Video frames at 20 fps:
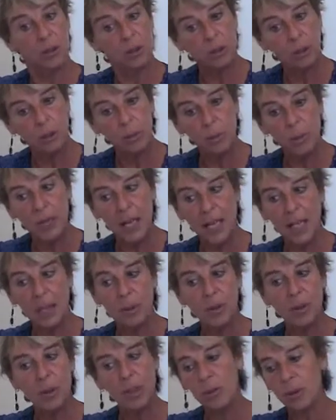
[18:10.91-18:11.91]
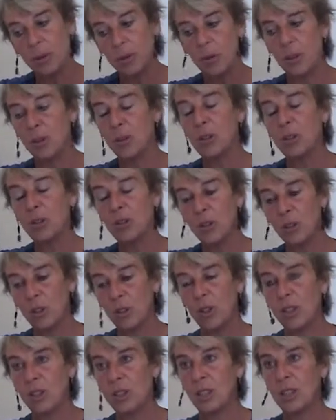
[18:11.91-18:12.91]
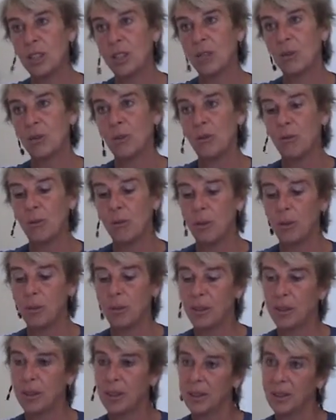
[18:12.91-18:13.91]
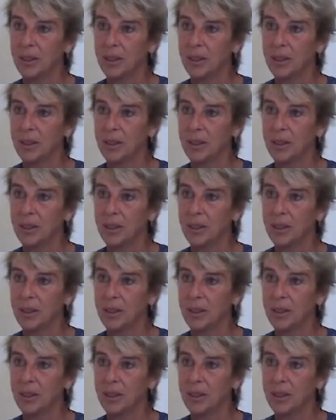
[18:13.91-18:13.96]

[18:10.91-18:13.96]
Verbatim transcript: could be animal, but we're not sure until it's confirmed.